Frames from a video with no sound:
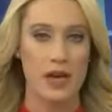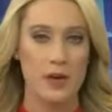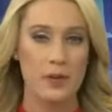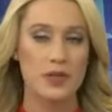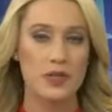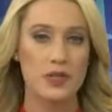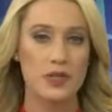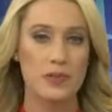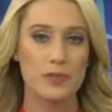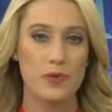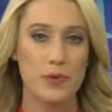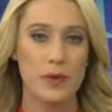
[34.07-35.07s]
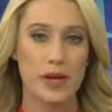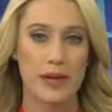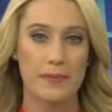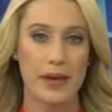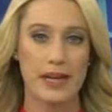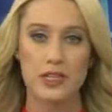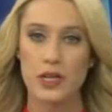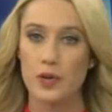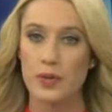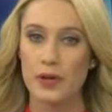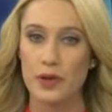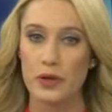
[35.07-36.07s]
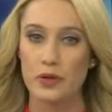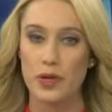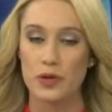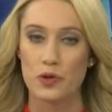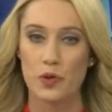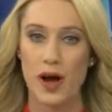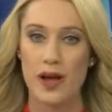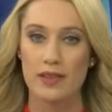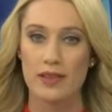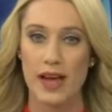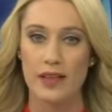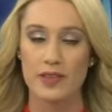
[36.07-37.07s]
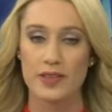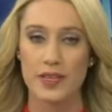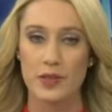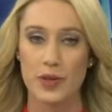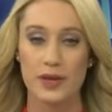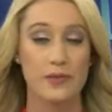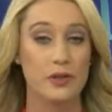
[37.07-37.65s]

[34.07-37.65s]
President Trump's former campaign chairman goes on trial in Alexandria,